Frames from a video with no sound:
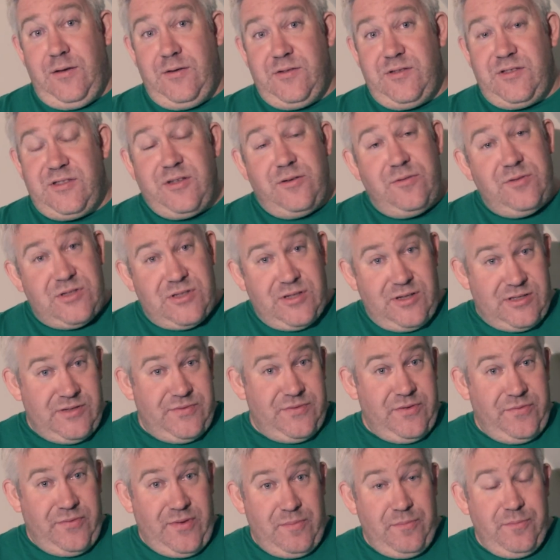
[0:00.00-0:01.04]
So start
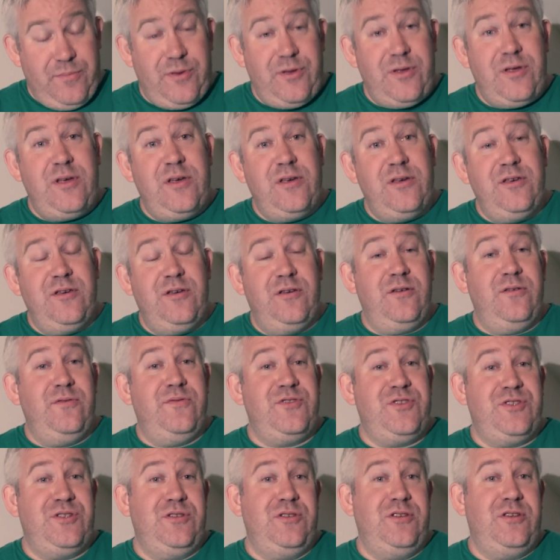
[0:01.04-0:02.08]
of November,
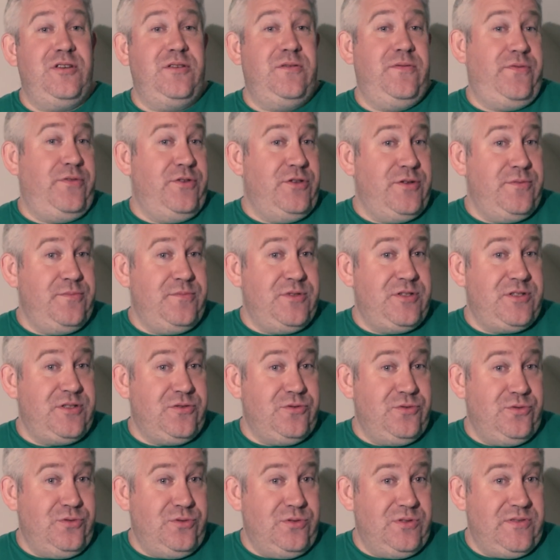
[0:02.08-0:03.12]
Eurovision confirmed
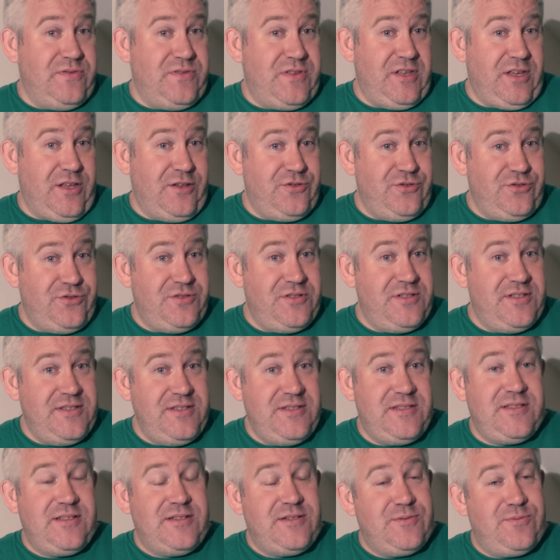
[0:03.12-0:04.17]
all
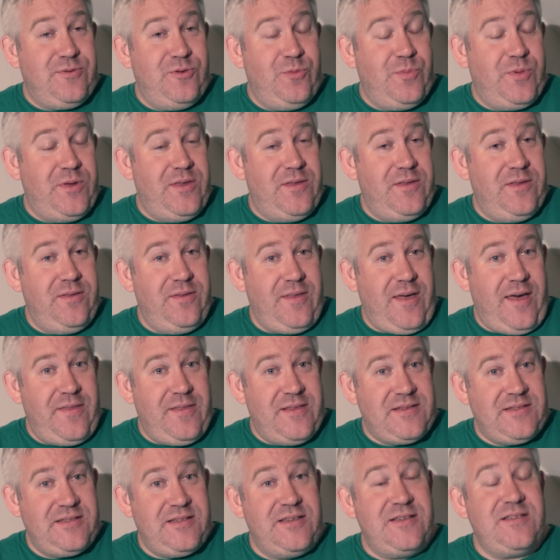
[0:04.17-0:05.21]
countries that will be there
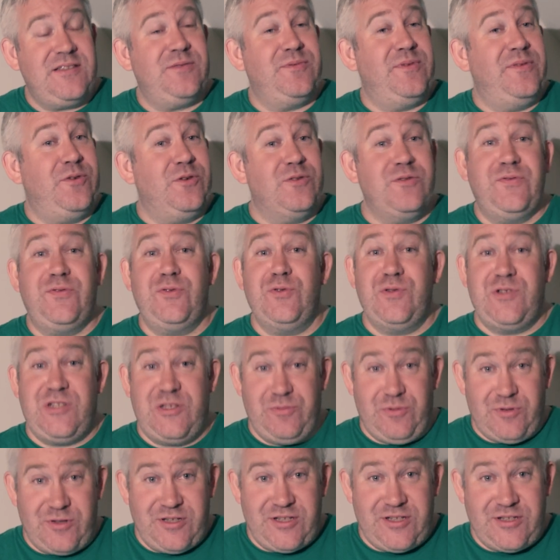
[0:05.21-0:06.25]
this year. So we've got
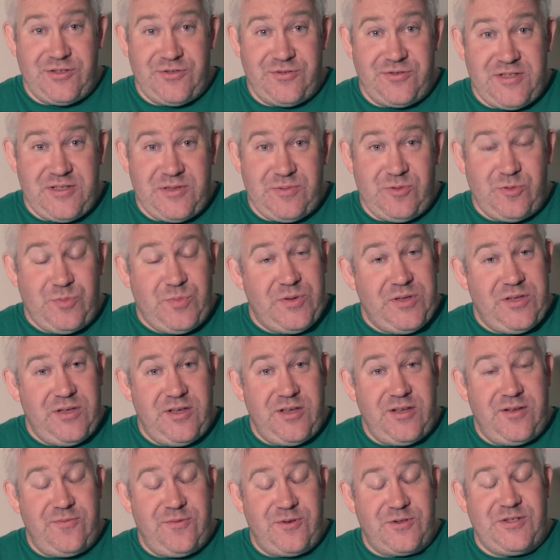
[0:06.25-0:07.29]
41 countries will
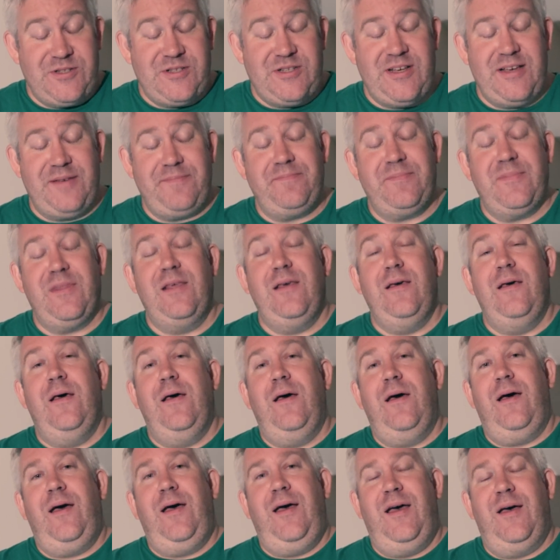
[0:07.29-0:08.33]
be in Rotterdam.
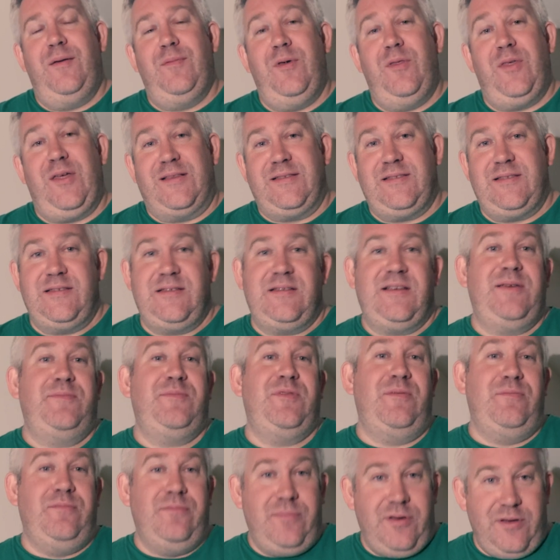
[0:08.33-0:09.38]
That's the
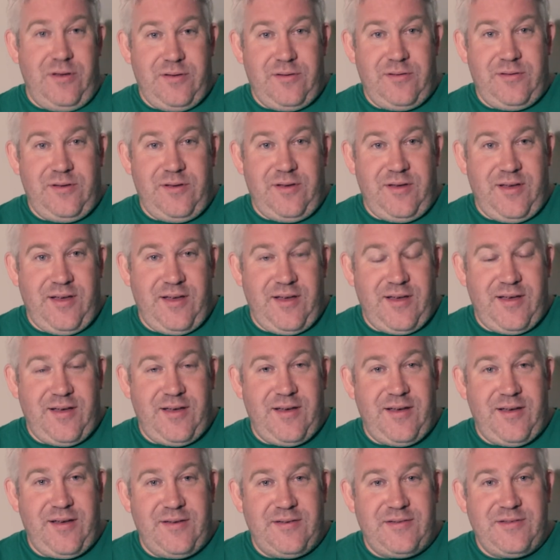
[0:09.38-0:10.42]
same number
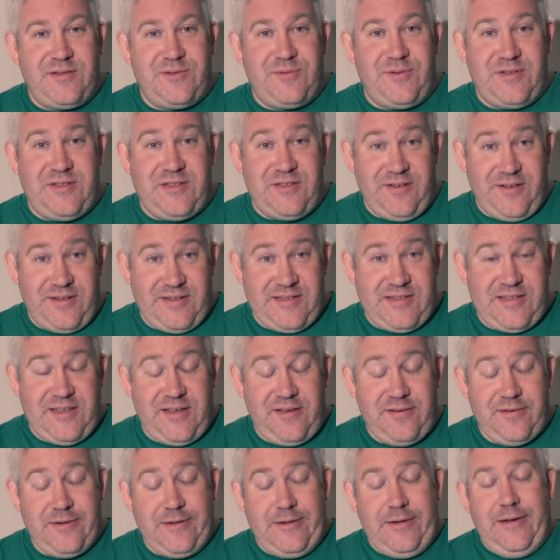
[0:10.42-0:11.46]
as
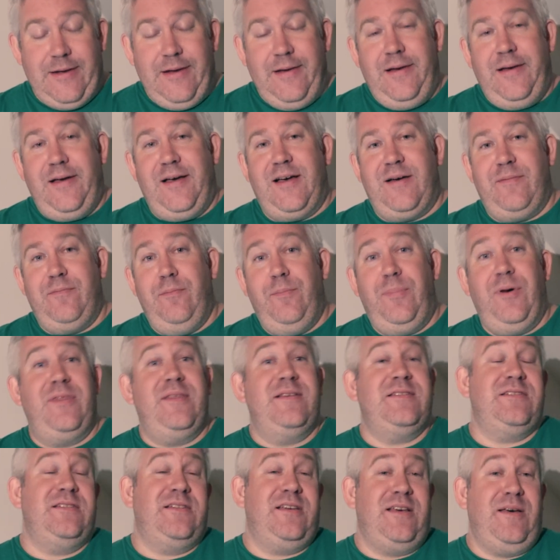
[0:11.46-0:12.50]
2019. But
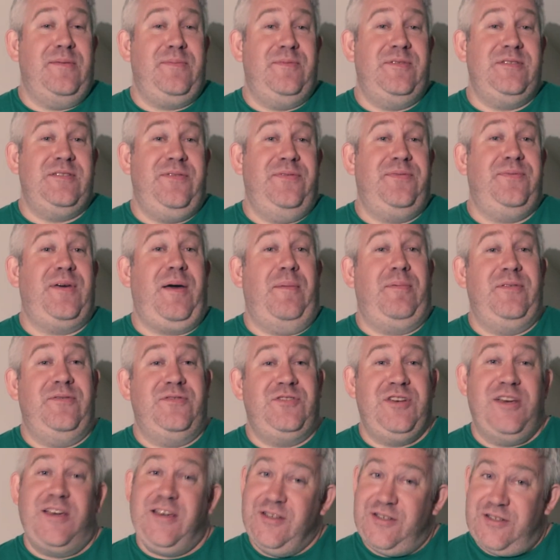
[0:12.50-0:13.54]
there's a couple
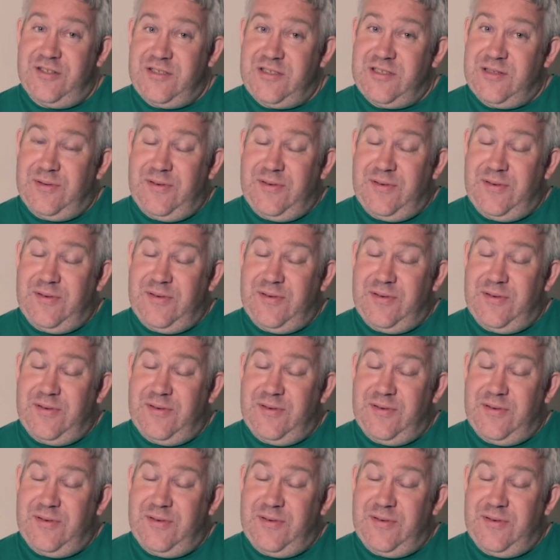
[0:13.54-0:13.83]
of changes.